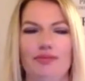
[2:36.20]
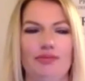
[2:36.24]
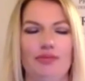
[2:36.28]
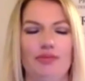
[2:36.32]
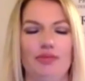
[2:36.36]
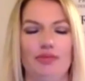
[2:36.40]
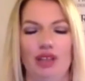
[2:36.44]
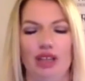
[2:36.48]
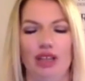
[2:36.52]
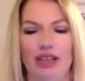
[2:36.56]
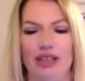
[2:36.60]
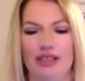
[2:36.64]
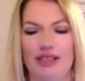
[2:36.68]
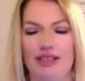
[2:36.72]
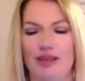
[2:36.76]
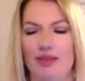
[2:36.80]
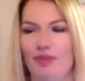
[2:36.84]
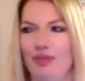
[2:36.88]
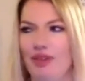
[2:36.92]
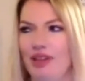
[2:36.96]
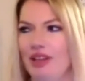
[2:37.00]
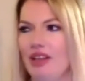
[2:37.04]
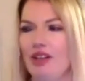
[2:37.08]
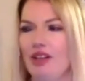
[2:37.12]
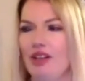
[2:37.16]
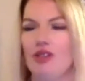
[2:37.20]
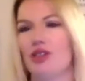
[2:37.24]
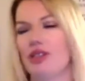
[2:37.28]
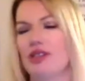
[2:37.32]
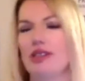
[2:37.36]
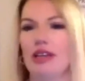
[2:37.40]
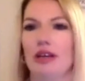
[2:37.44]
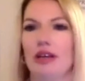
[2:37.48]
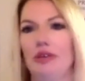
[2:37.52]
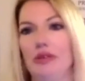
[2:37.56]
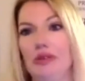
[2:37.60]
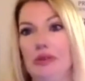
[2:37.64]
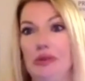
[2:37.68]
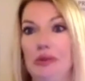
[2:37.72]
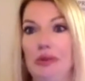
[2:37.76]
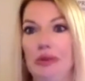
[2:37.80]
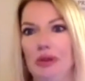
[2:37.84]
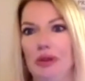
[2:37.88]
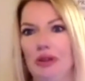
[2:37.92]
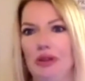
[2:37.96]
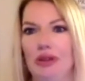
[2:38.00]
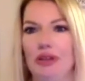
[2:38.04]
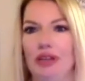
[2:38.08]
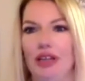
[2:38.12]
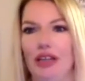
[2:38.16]
like something that you just like
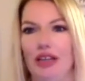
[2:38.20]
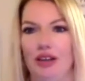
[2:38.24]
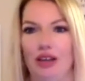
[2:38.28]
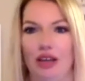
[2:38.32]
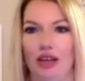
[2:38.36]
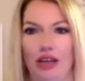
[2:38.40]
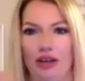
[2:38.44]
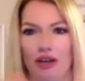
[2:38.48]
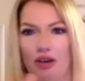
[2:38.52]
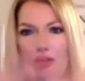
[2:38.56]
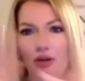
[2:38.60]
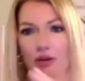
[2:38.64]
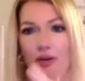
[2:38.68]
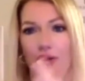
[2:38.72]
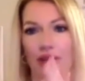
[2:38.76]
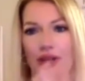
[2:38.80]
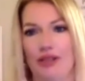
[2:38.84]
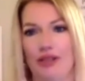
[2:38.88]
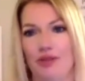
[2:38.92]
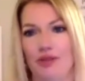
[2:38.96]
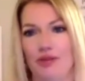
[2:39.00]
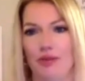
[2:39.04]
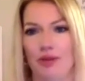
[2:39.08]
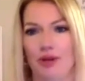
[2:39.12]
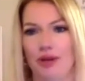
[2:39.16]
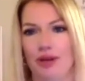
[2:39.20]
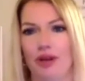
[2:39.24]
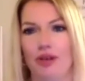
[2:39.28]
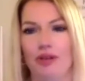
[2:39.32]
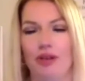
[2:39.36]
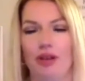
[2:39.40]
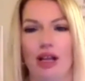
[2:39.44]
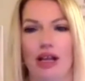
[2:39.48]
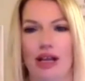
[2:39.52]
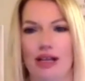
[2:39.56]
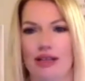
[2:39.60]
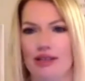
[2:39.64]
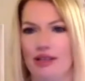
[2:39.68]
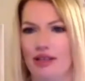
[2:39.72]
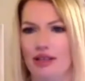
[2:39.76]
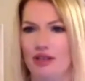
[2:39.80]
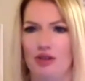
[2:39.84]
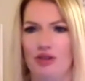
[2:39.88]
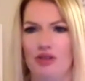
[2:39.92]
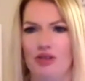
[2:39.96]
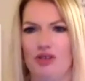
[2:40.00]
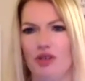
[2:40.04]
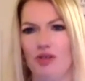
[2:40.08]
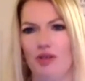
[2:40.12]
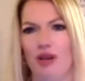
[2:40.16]
Google and like, oh, that's a workout class, and
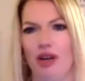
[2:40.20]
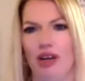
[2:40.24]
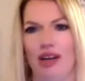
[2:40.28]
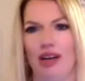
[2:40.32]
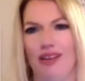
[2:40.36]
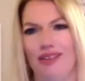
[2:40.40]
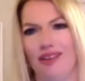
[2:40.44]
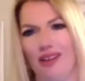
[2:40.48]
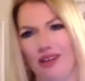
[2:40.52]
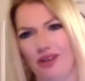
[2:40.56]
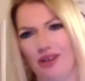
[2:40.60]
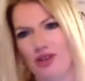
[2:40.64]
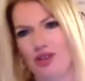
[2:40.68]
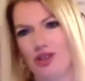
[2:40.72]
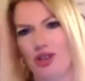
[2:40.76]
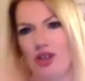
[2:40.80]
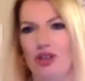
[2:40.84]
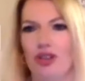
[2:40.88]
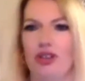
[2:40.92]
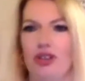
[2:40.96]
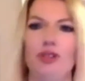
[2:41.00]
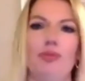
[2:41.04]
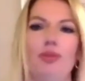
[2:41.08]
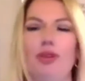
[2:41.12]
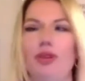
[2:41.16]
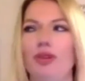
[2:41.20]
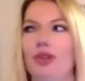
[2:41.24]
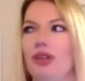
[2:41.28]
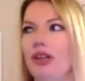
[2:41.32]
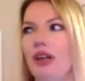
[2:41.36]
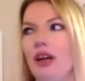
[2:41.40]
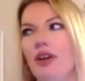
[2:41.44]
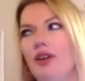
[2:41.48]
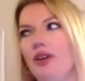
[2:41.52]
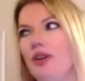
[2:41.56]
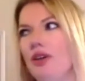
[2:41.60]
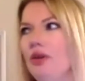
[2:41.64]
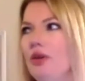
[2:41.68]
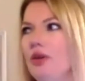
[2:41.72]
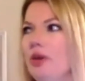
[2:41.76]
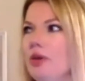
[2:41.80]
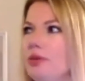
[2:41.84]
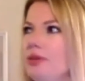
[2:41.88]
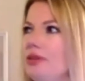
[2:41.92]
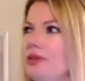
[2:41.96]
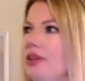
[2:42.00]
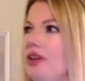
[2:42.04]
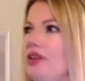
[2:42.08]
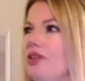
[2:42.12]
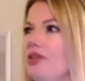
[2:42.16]
you do it, and then you shut your computer down, you go
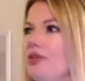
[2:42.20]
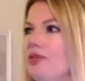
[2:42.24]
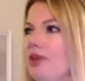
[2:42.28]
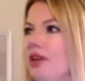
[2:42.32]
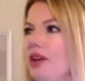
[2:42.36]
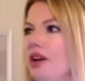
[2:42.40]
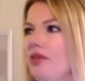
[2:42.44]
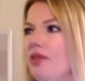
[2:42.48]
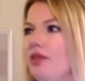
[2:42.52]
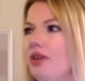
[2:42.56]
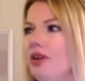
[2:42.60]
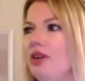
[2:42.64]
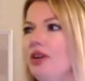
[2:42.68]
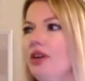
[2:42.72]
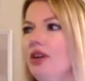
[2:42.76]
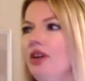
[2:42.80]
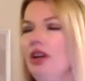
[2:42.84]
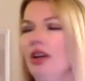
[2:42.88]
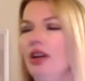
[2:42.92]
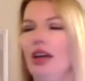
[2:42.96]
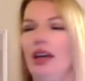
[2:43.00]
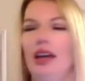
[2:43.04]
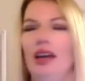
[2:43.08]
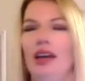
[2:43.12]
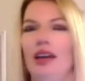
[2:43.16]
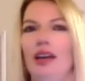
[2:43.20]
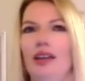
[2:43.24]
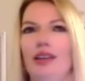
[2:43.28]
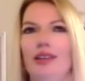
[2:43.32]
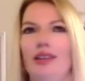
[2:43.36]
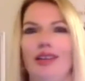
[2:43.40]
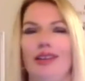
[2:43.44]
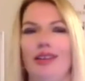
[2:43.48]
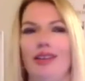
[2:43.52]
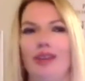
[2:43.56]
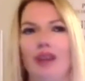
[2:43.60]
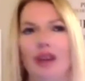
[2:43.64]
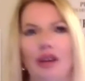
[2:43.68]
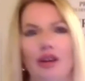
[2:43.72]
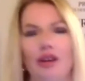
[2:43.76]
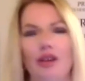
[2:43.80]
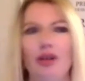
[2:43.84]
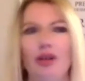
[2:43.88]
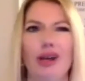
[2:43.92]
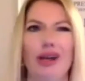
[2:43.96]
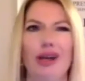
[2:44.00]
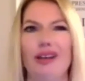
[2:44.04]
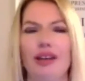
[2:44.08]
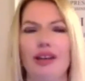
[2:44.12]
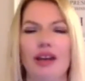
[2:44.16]
upstairs, whatever. And I thought,
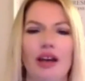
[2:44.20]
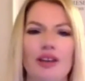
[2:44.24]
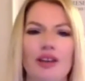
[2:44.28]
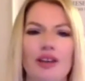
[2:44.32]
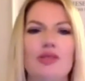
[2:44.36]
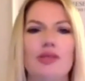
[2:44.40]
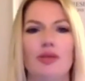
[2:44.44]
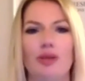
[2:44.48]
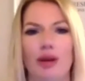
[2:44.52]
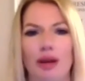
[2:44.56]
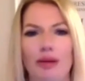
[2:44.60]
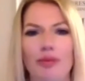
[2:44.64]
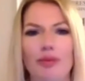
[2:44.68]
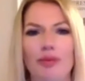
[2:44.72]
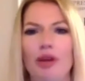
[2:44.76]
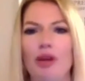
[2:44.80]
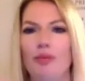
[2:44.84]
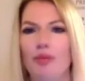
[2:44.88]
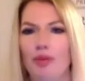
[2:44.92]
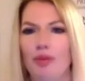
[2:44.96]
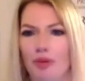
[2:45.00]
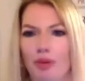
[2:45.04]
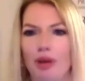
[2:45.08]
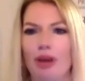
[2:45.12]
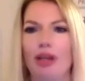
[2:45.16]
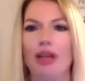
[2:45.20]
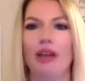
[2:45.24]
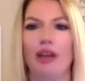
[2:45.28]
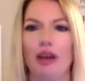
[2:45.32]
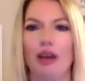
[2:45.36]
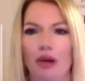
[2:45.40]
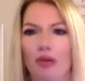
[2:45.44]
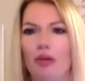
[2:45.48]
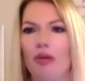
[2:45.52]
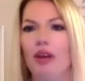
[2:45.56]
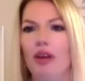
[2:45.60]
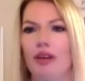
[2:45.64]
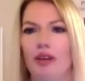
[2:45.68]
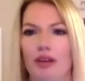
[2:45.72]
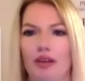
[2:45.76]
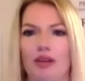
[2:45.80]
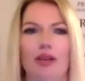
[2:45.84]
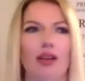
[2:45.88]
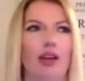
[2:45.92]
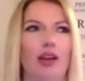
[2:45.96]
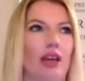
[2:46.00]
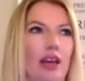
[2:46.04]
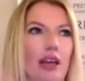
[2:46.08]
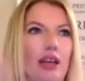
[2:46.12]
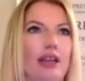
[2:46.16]
okay, yeah, so I'm going to be working out,
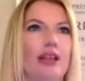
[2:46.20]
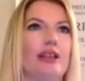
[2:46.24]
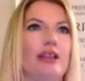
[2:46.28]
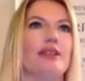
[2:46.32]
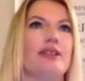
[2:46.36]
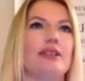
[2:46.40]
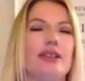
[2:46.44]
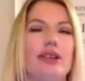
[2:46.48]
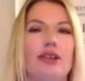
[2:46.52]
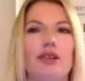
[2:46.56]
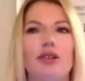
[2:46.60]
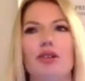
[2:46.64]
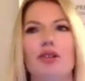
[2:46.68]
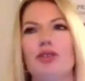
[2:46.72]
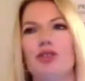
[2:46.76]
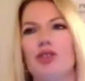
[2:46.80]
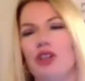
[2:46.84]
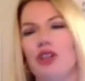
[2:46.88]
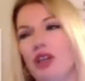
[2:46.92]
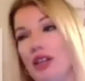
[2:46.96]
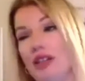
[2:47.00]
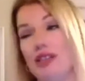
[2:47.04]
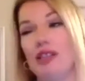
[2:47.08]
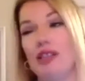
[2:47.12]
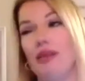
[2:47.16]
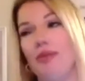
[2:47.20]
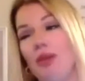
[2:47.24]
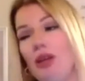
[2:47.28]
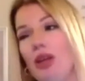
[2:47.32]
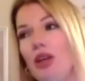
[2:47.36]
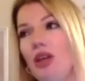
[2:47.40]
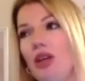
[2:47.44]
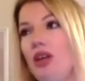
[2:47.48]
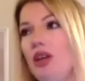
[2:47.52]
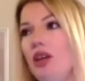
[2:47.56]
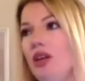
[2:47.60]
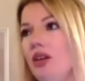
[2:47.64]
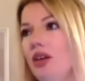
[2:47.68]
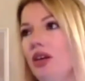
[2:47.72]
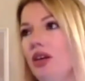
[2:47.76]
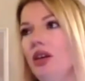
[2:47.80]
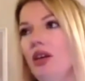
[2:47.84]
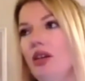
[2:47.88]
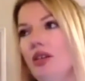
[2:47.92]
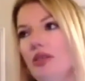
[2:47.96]
and I can see her, she can't see me.